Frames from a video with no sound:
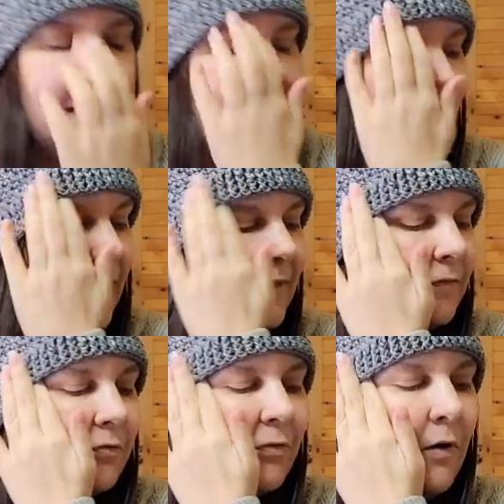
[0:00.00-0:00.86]

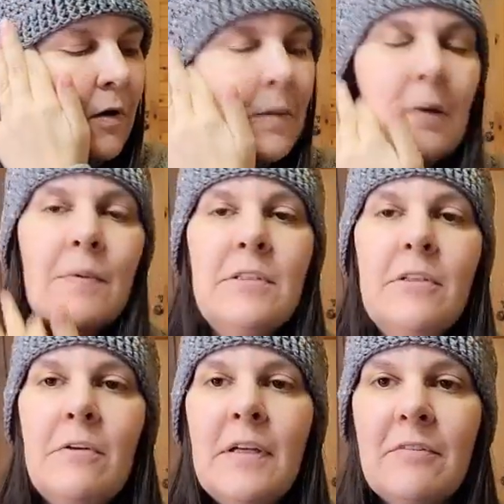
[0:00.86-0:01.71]
And for all my
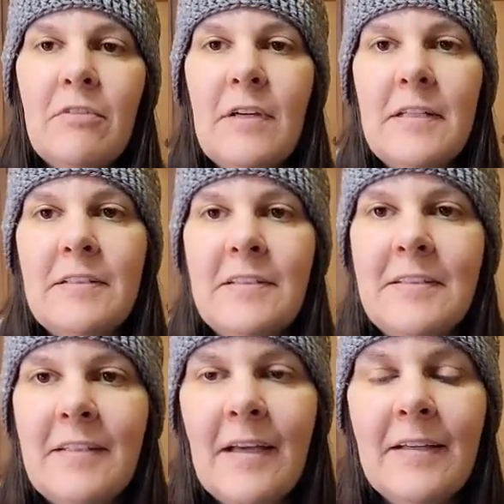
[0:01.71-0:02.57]
returning friends,